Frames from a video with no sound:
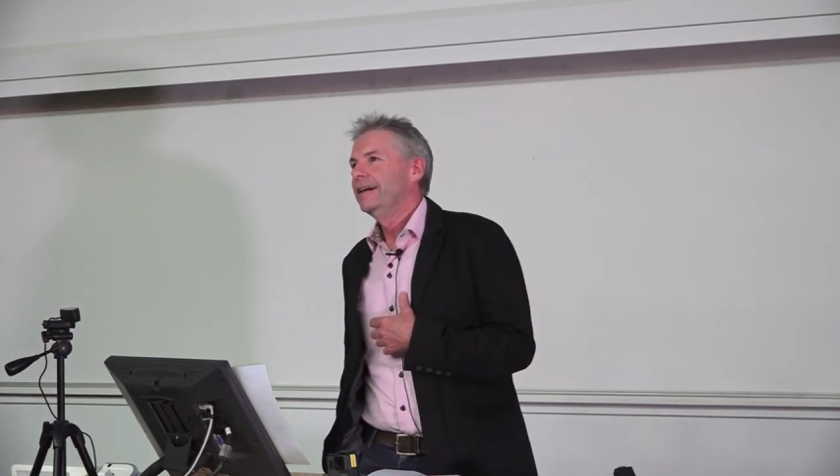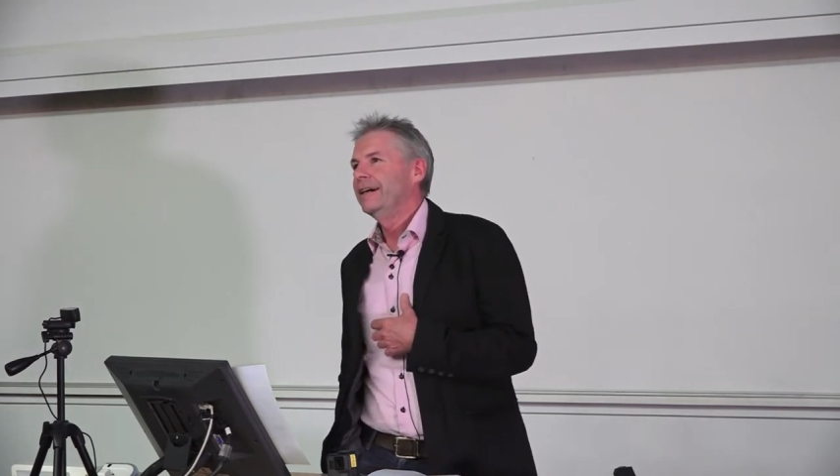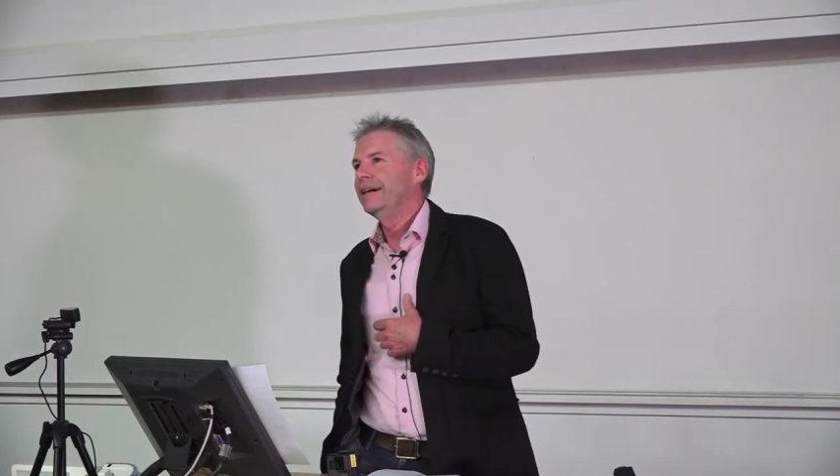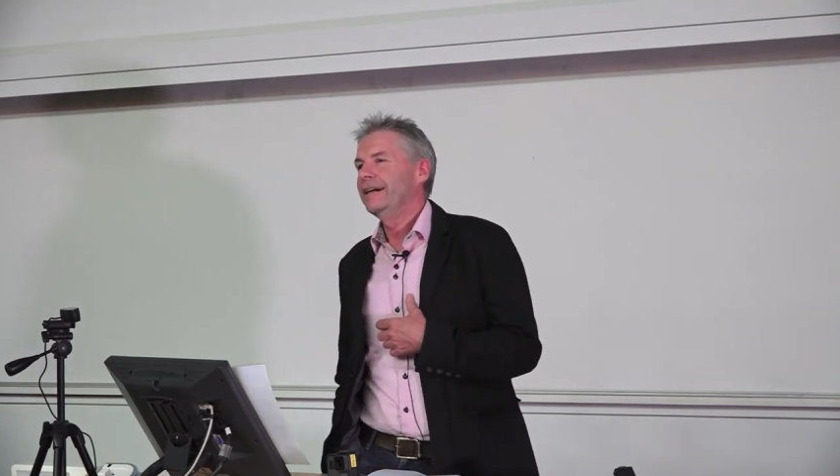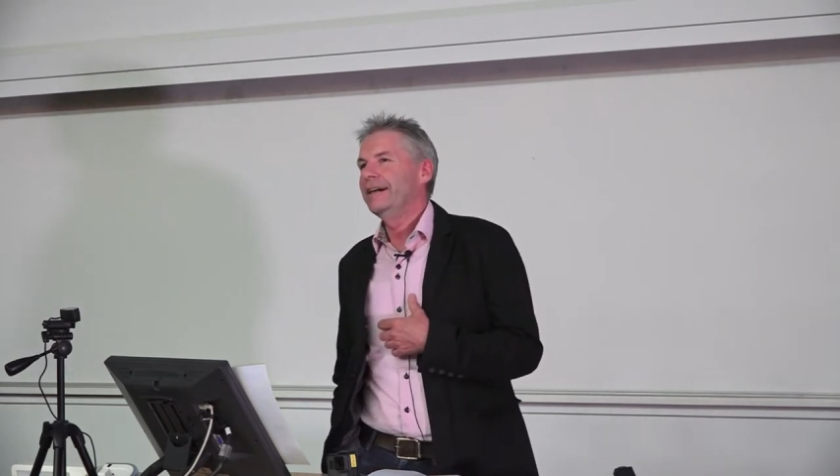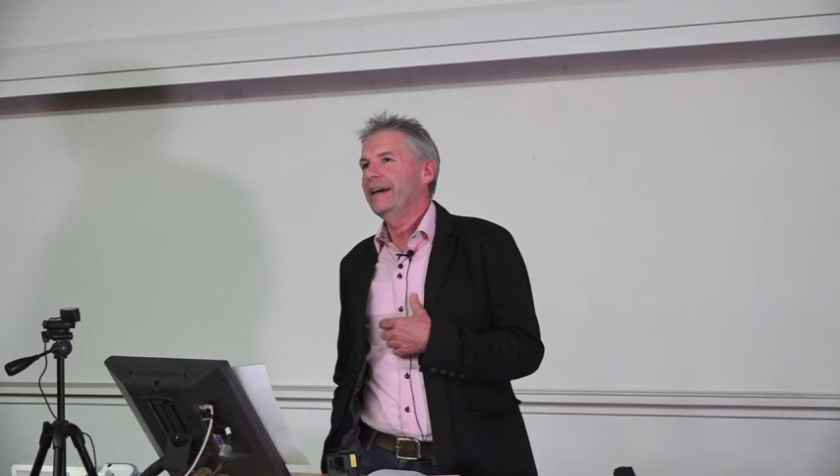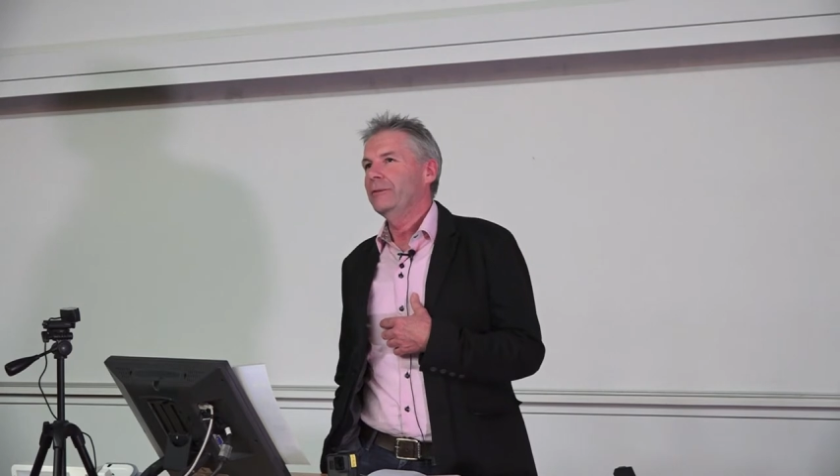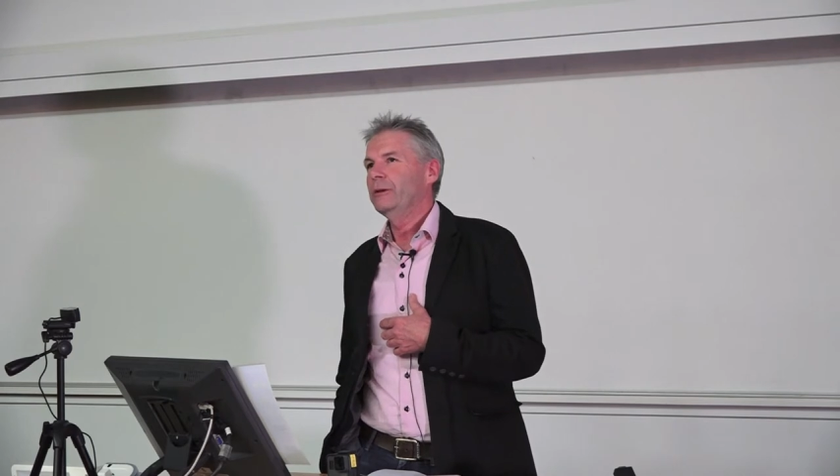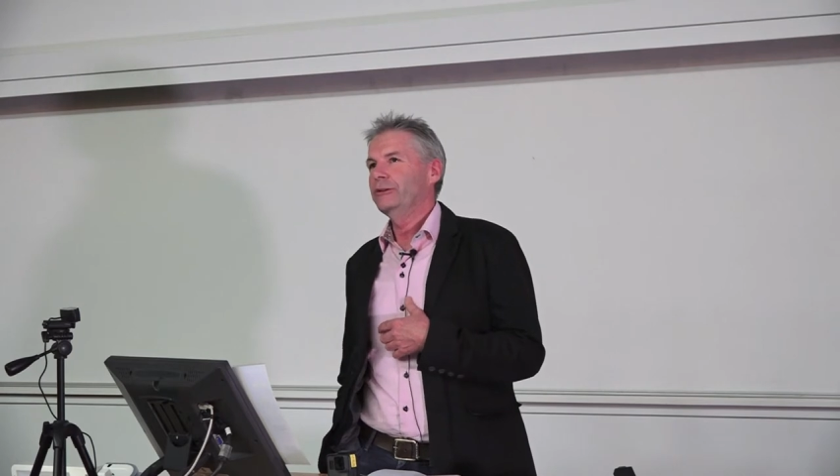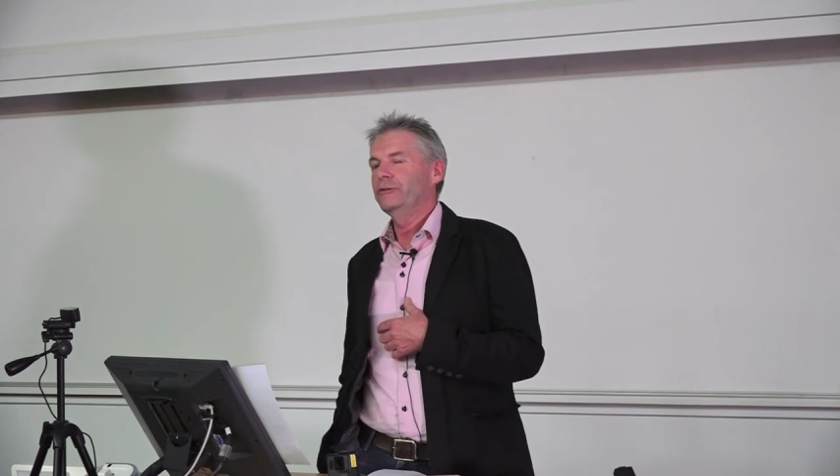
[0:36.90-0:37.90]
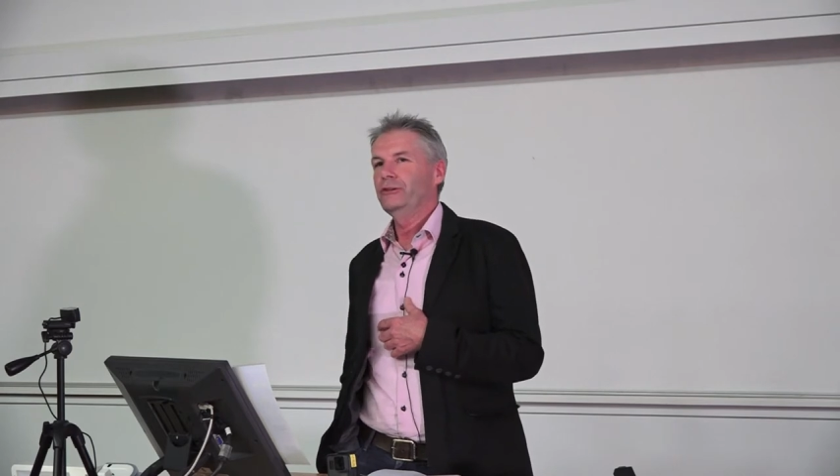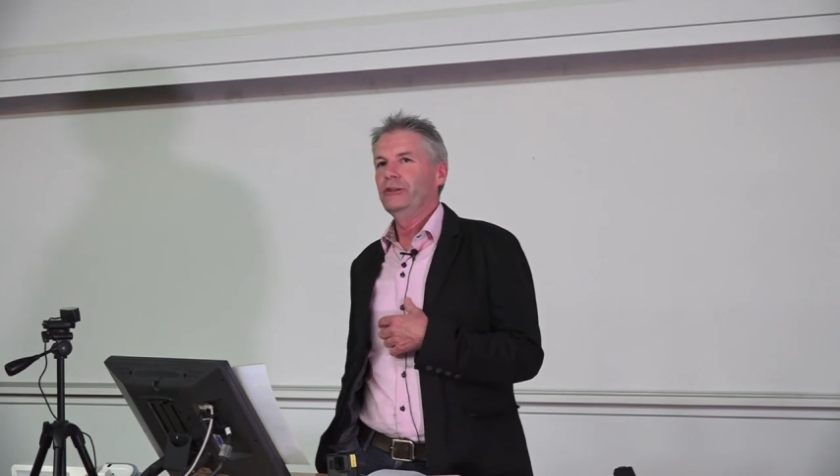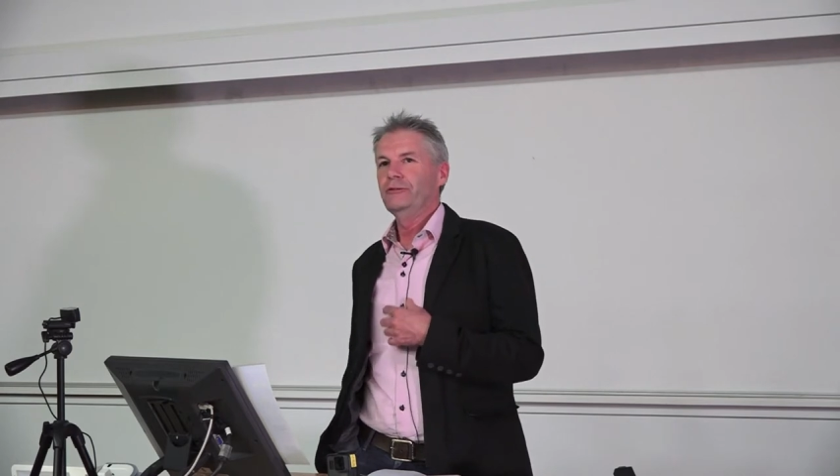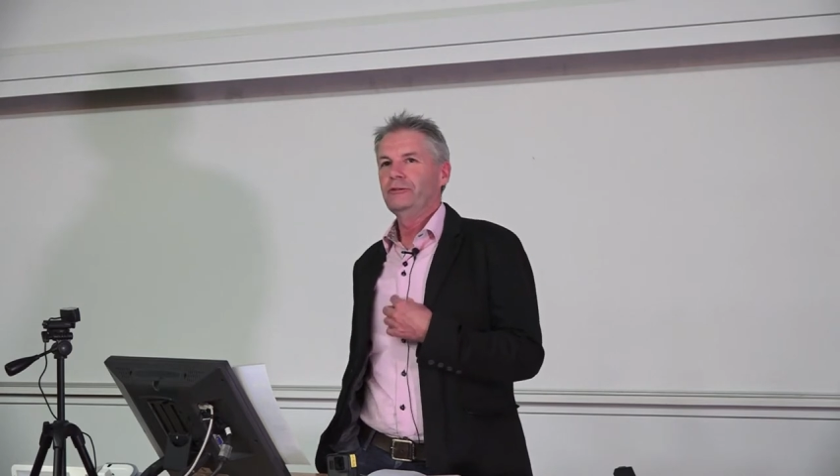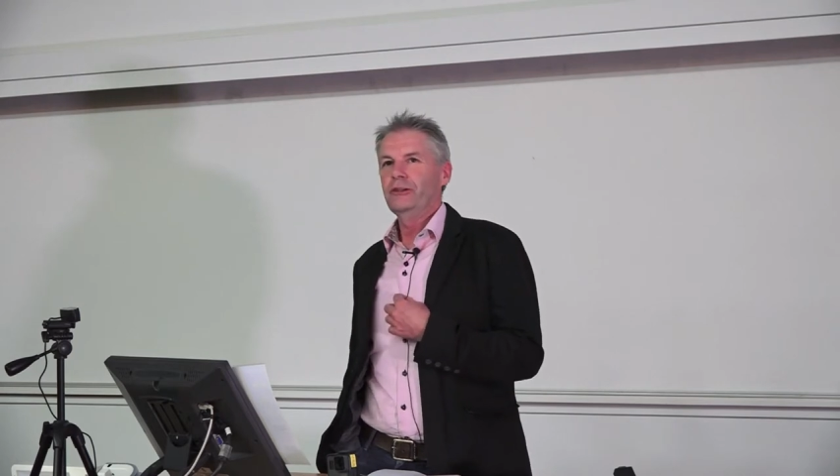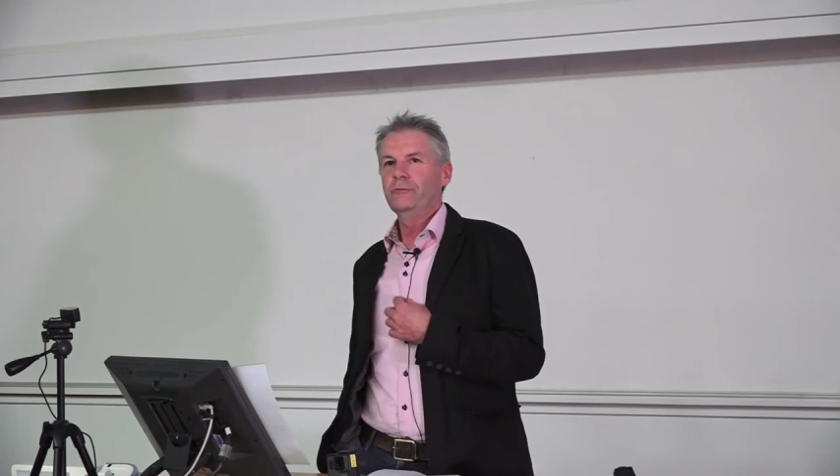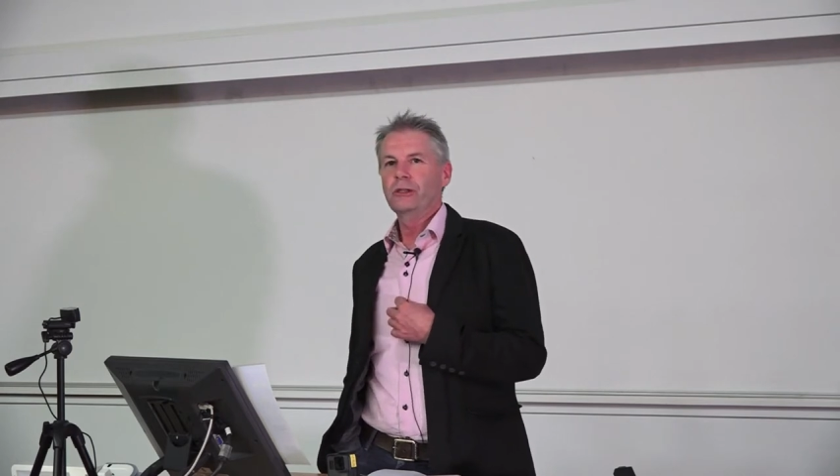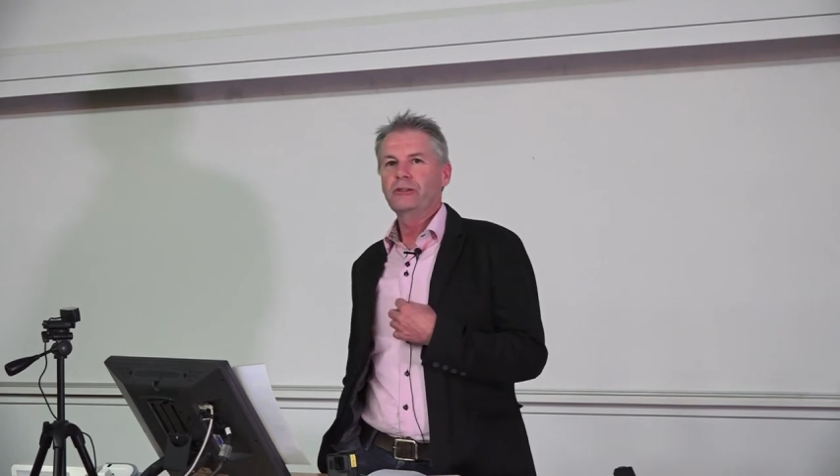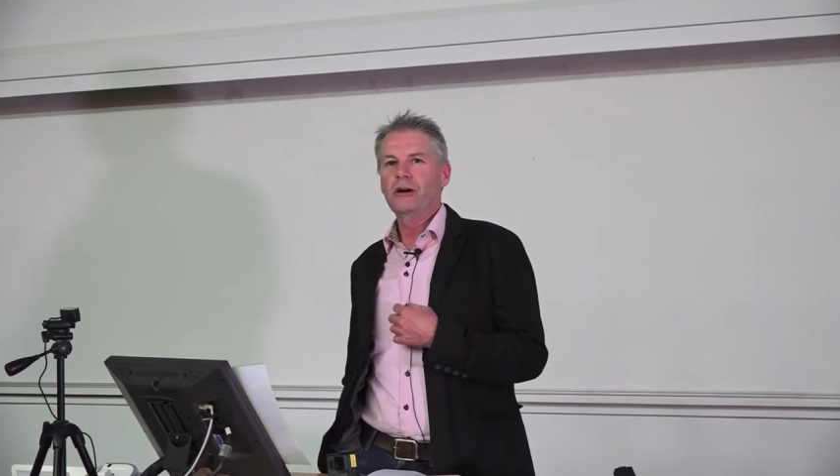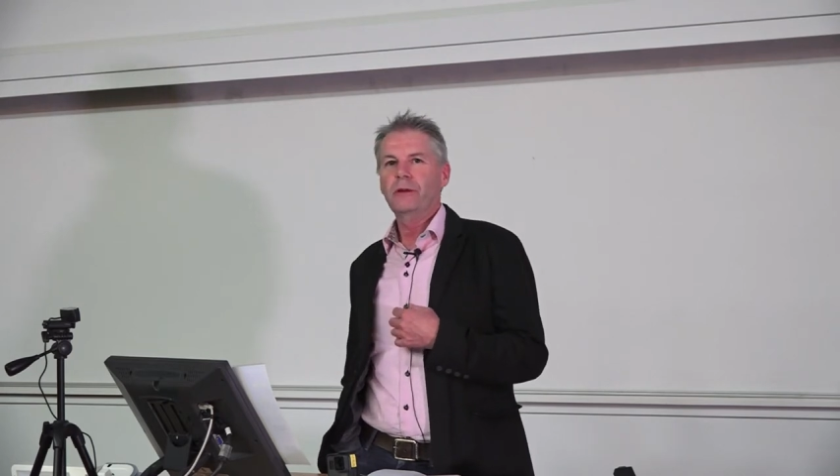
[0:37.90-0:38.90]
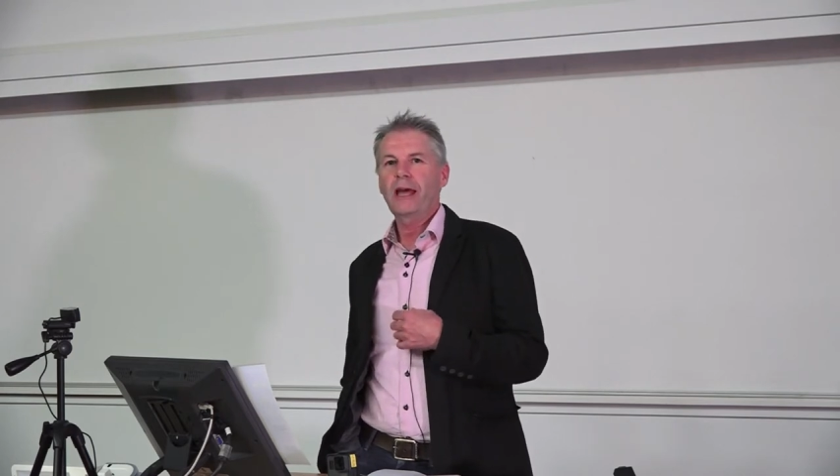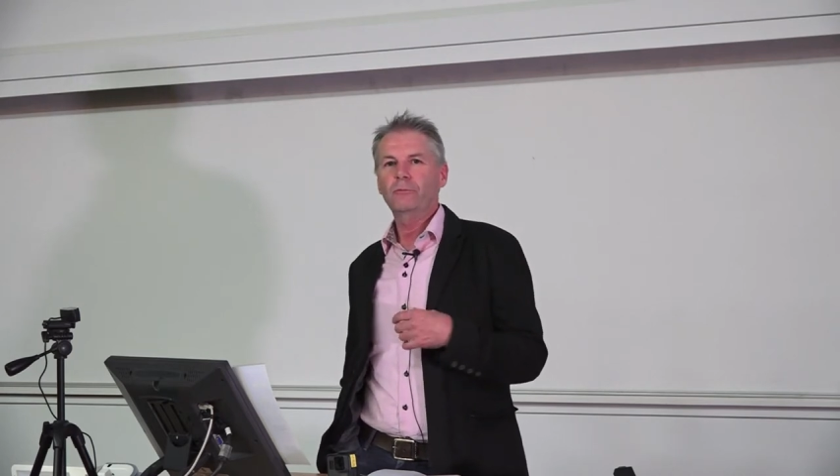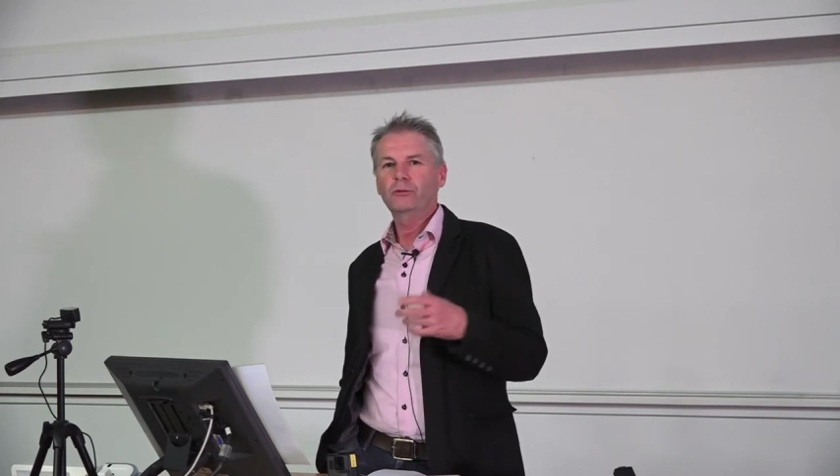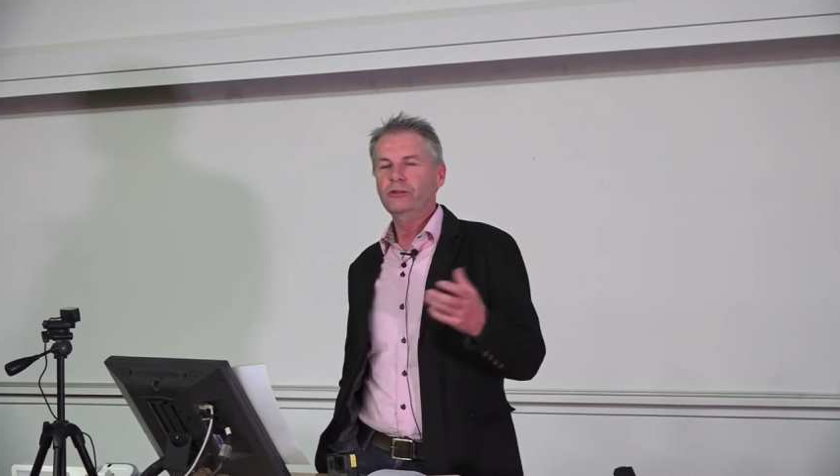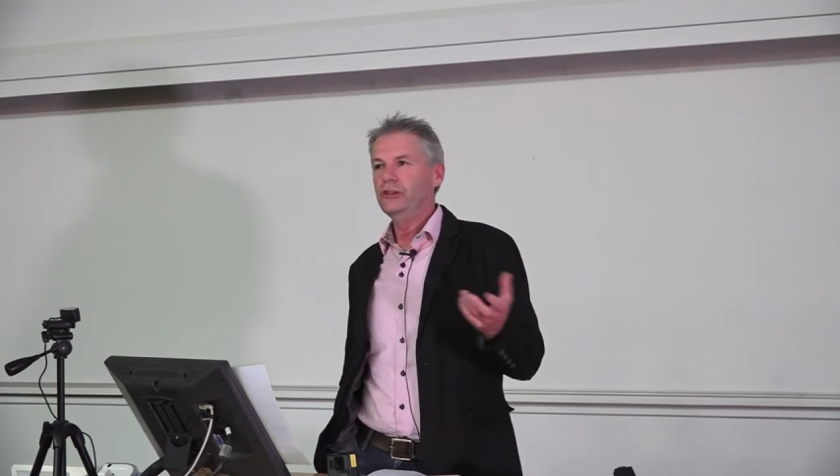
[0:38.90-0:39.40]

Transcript: uh, had the pleasure of serving my time at Hamilton